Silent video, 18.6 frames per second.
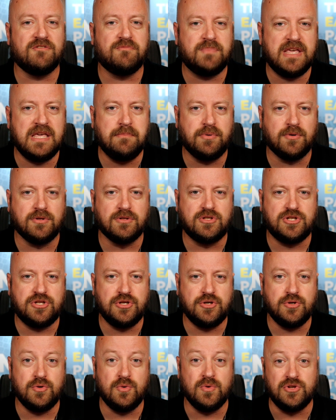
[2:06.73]
of people
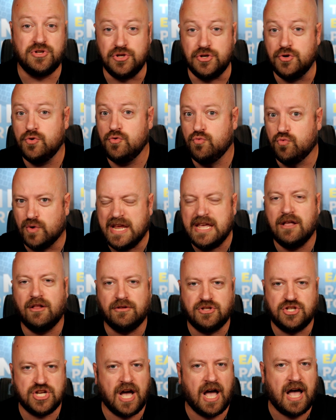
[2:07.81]
to do real
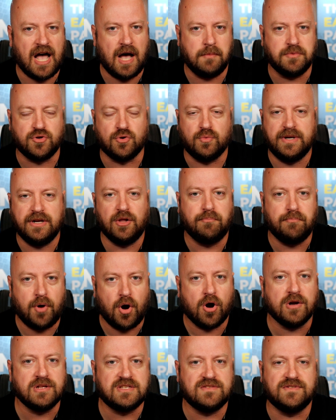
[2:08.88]
jobs or real
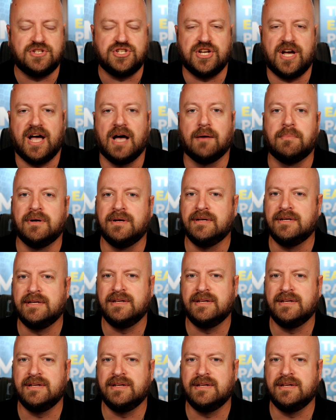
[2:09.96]
parts of a job